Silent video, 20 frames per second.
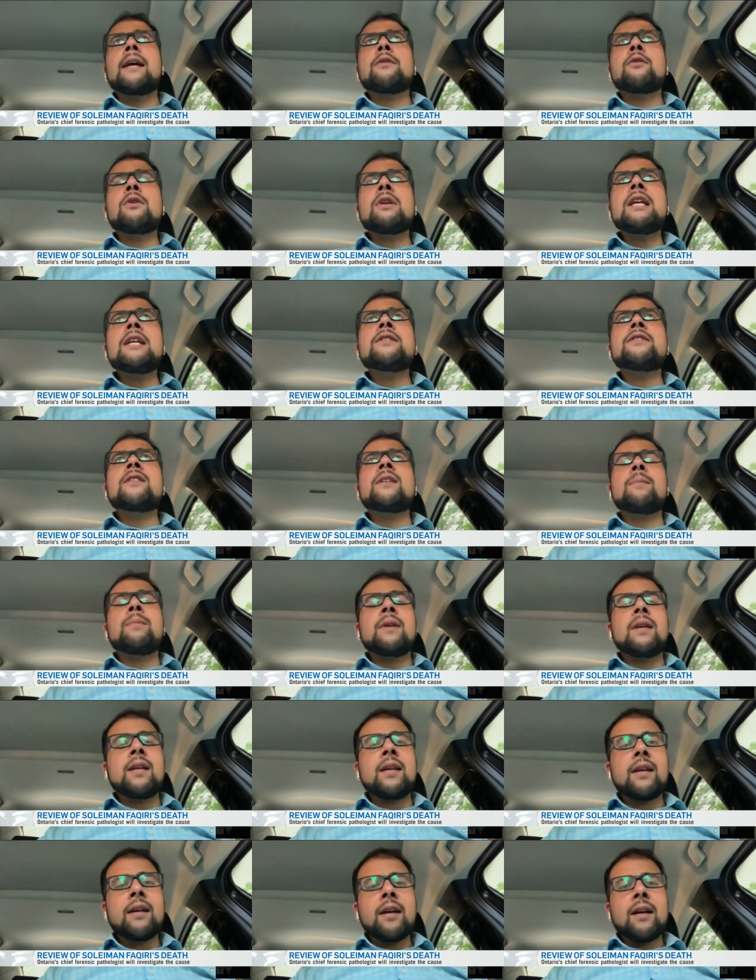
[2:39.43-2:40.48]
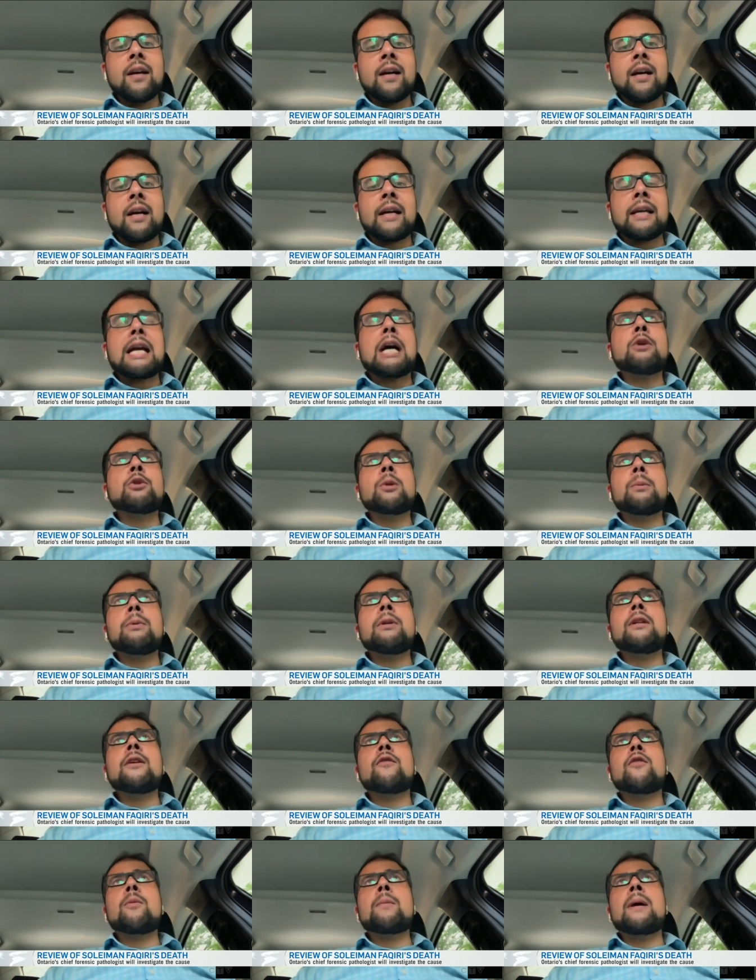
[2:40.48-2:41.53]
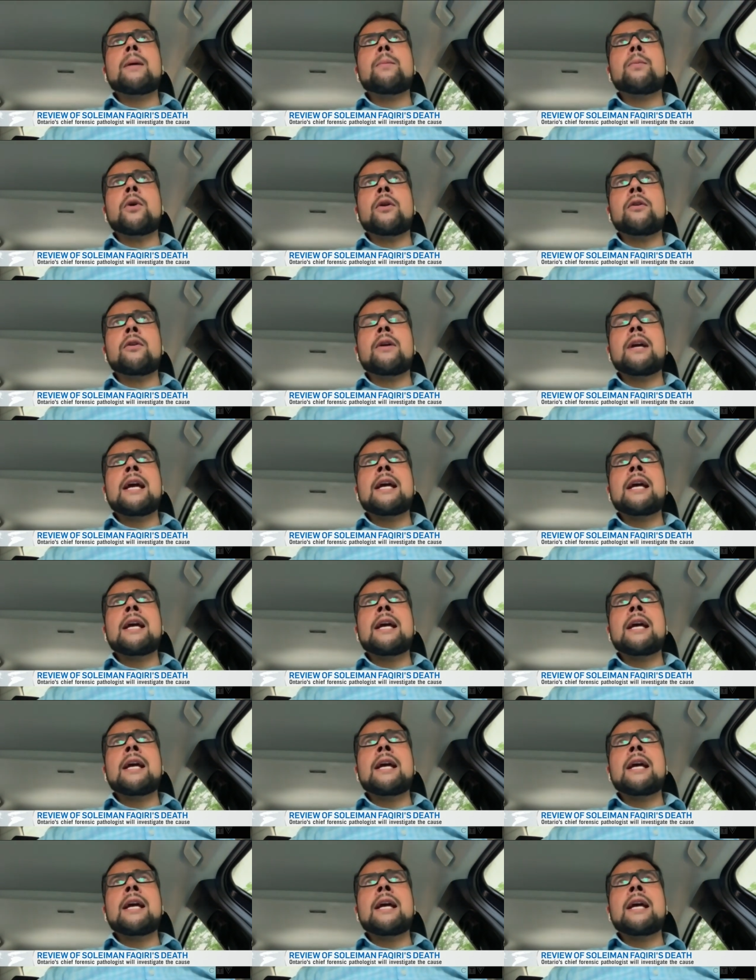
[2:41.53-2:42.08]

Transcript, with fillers: There needs to be accountability for my brother,